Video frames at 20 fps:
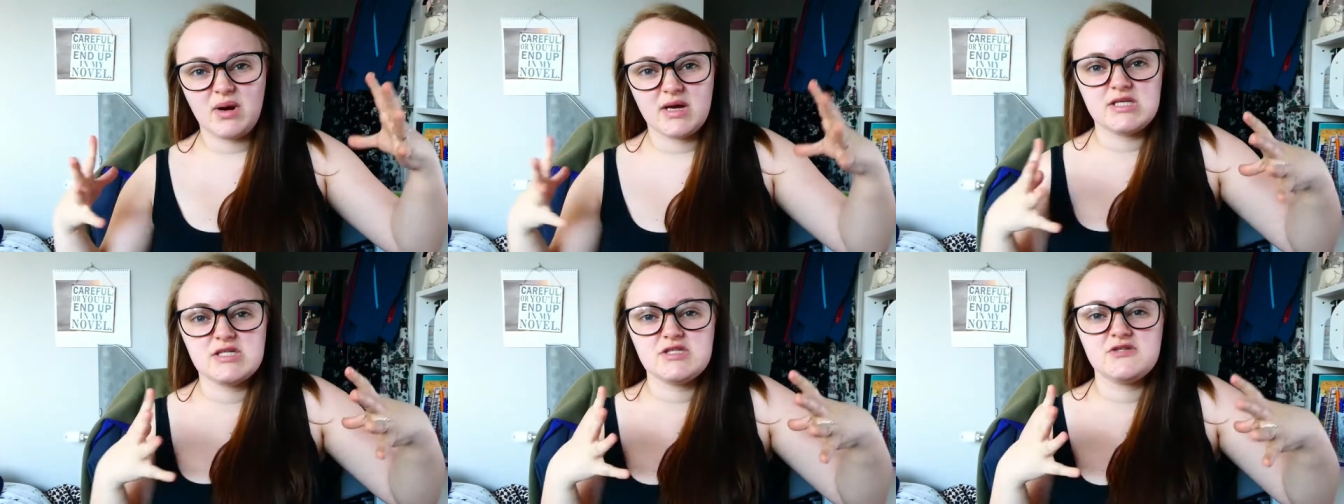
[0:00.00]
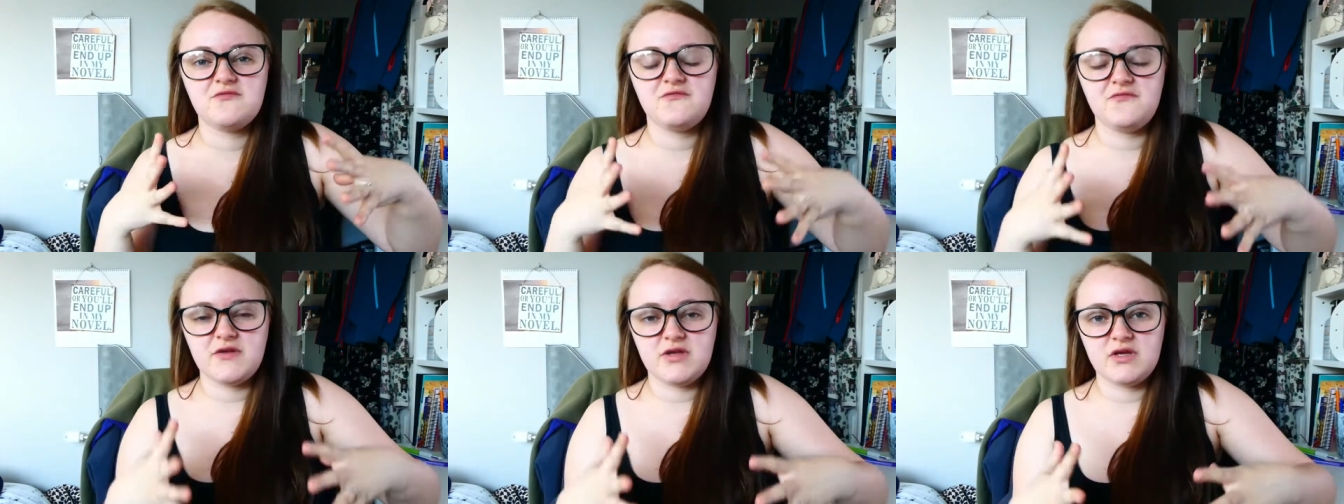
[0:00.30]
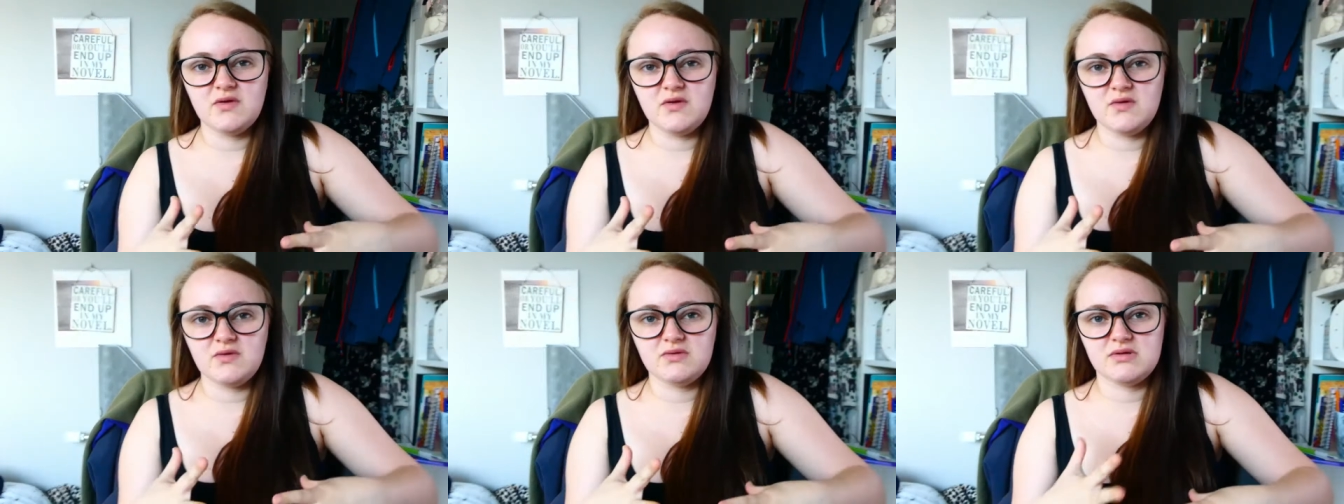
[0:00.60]
I just
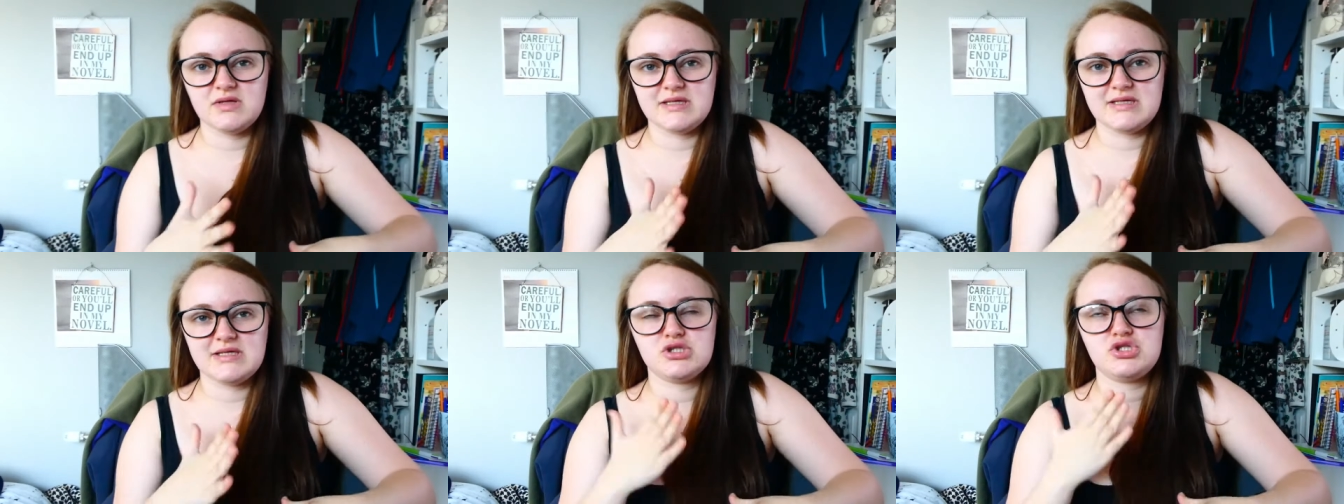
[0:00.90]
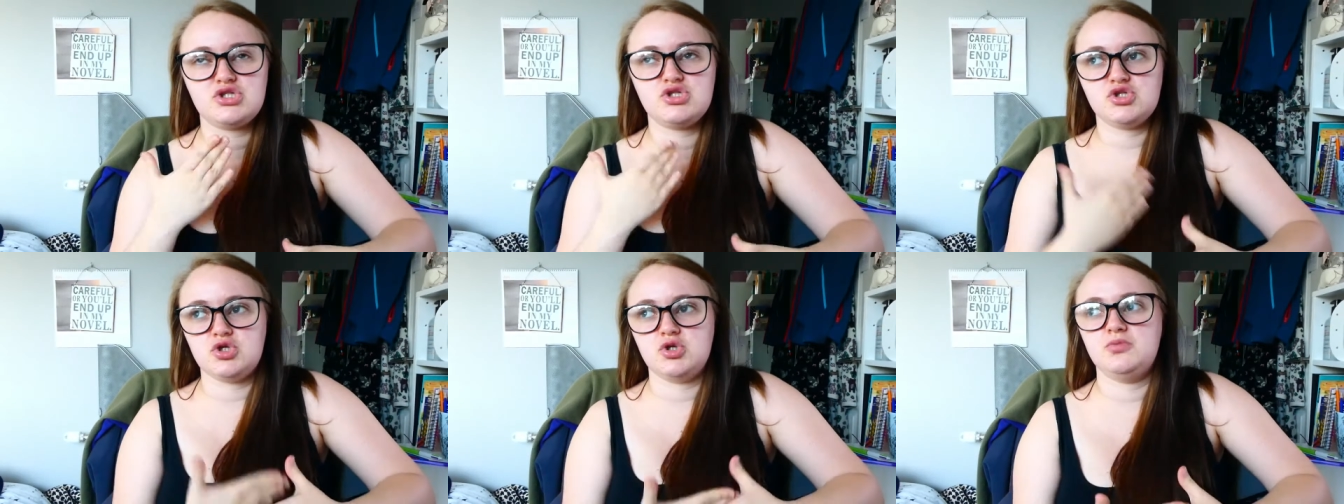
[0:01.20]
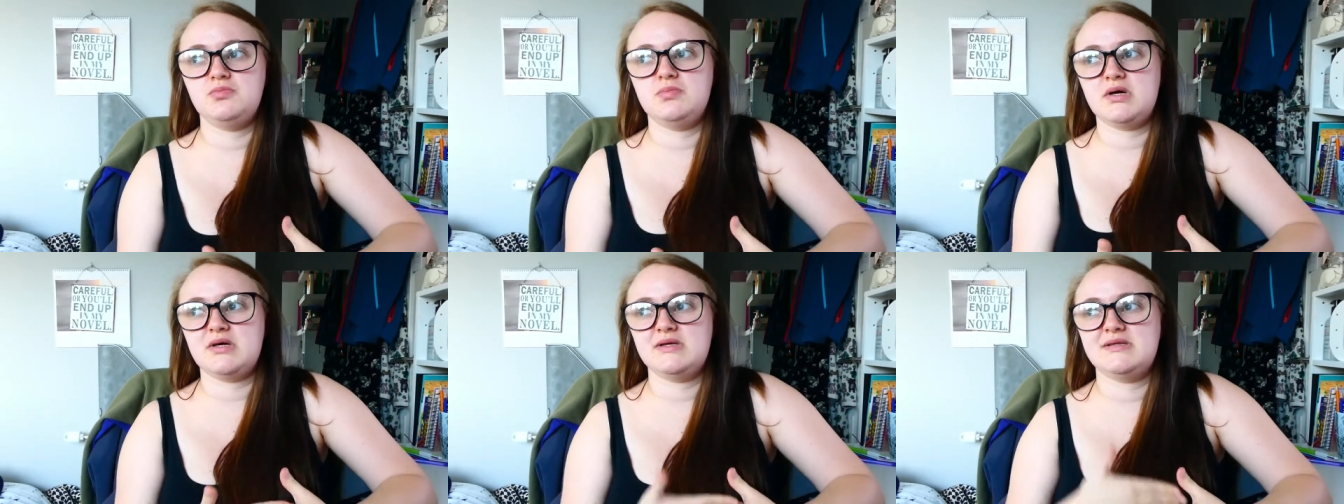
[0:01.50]
feel like
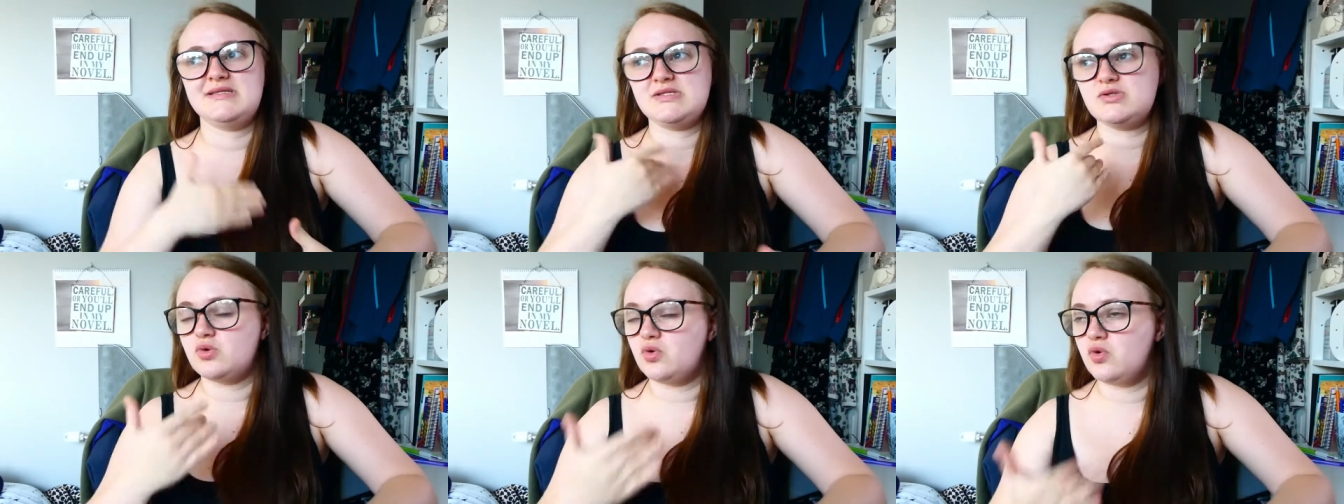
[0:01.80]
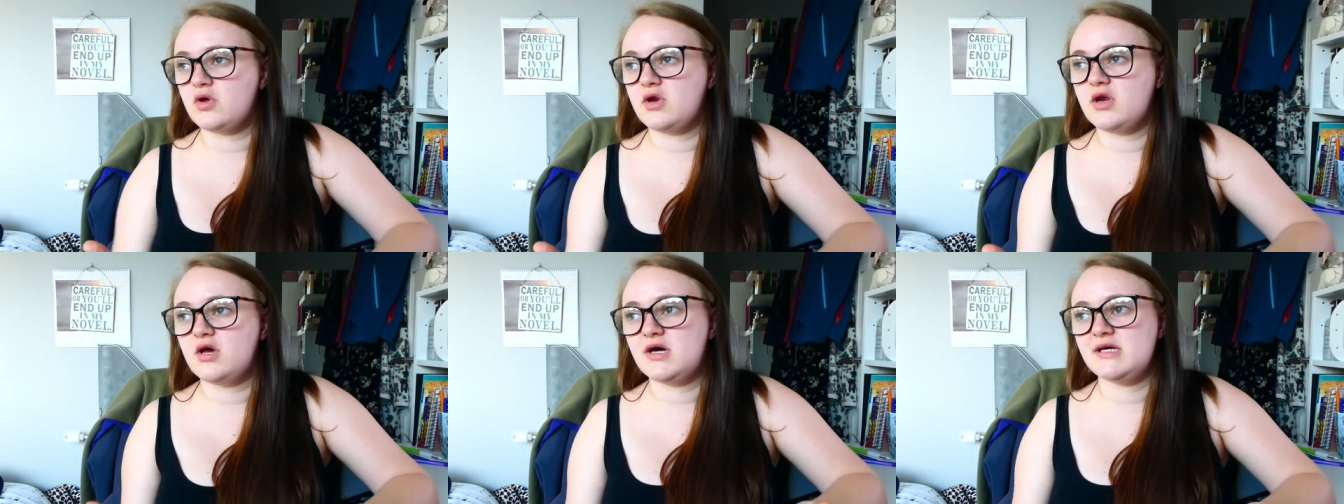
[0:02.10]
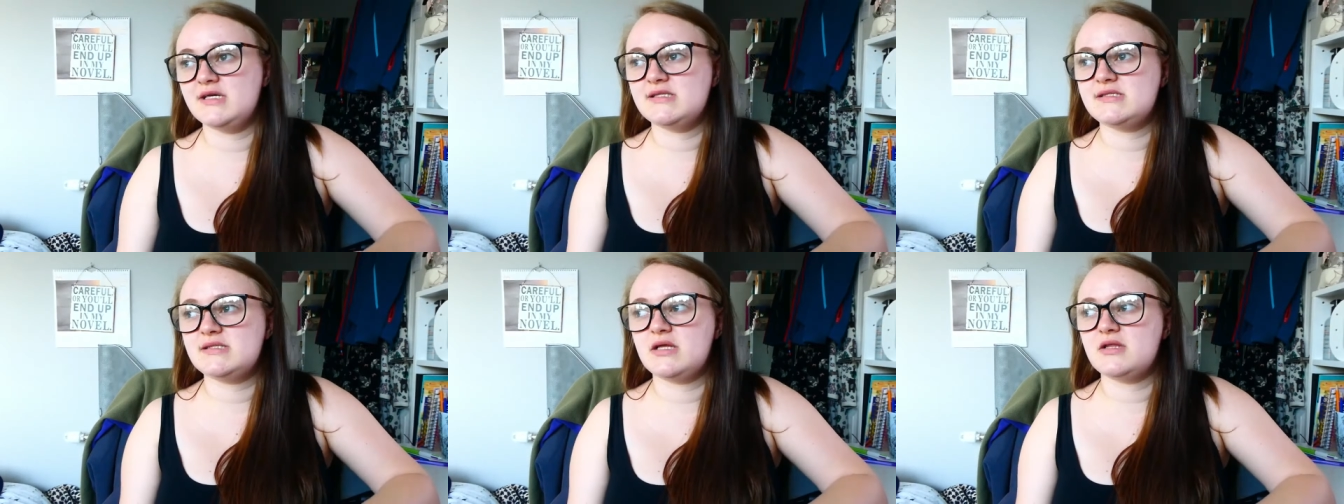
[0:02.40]
super
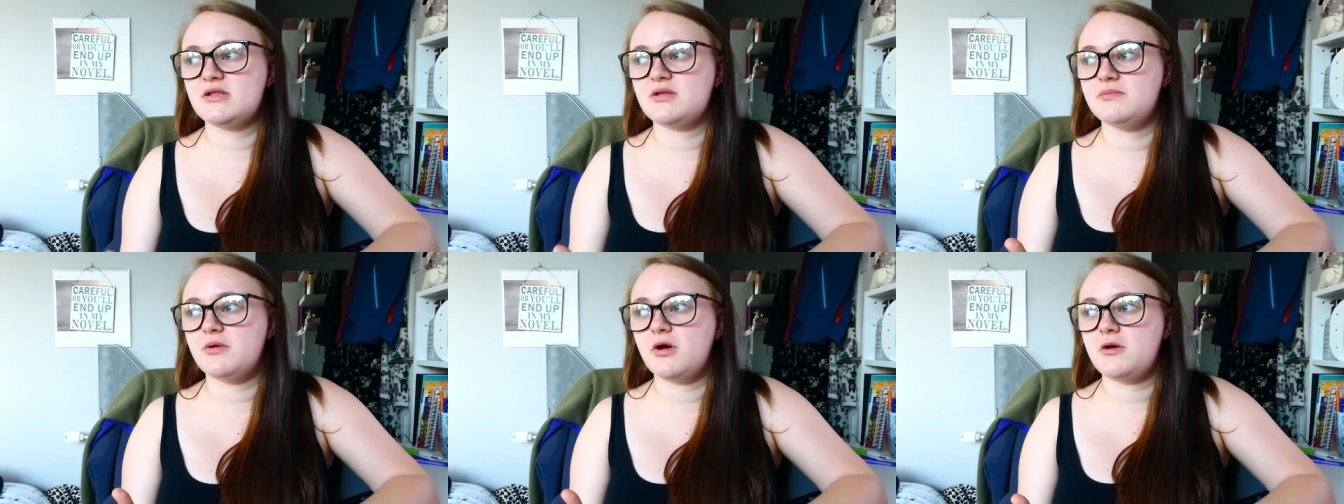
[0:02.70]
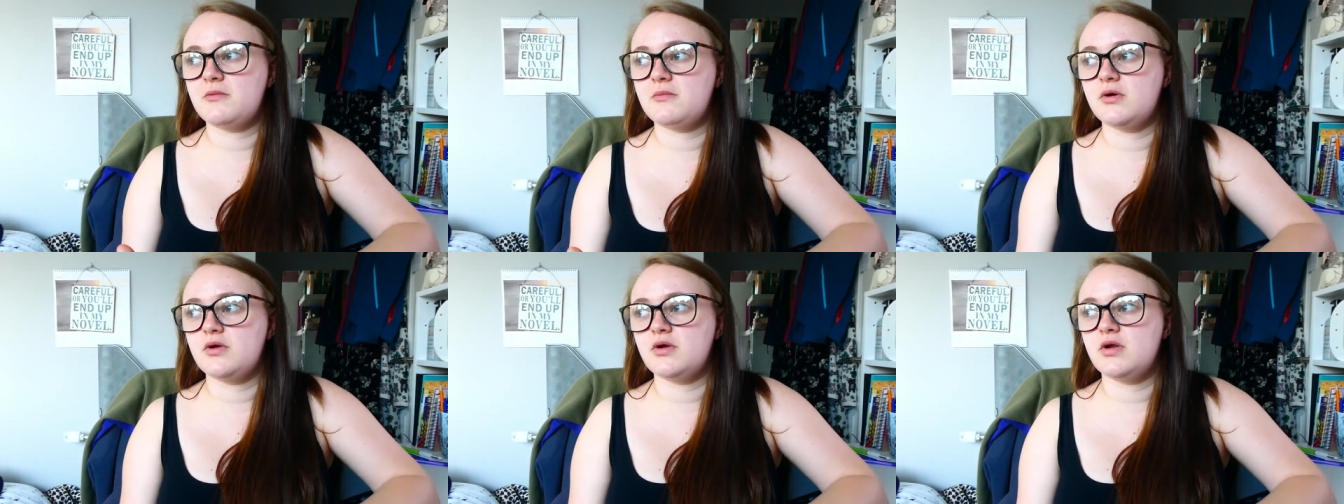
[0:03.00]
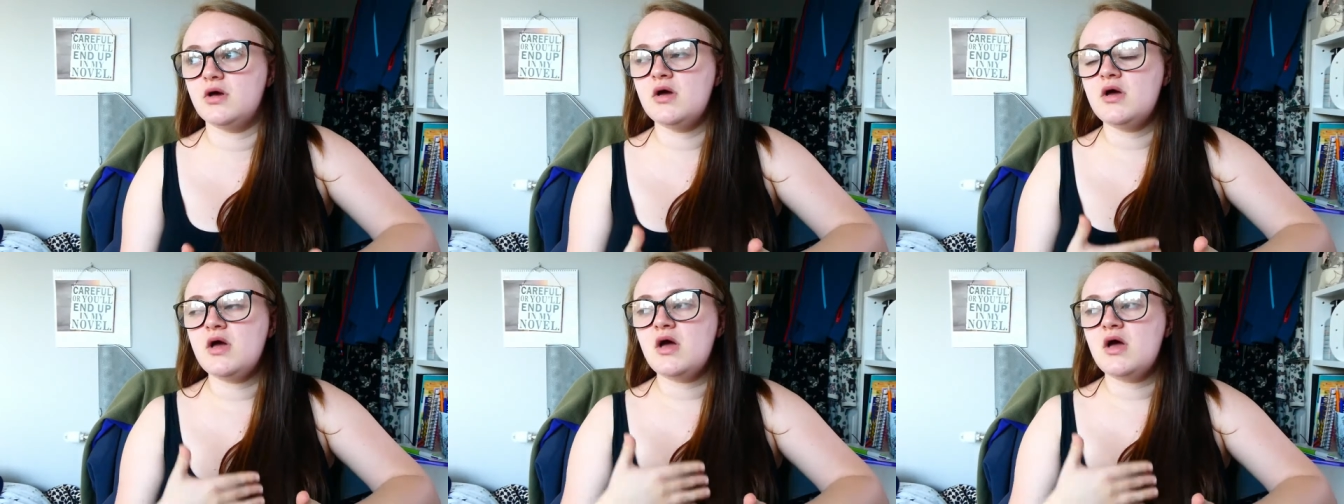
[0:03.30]
disorganised at the moment.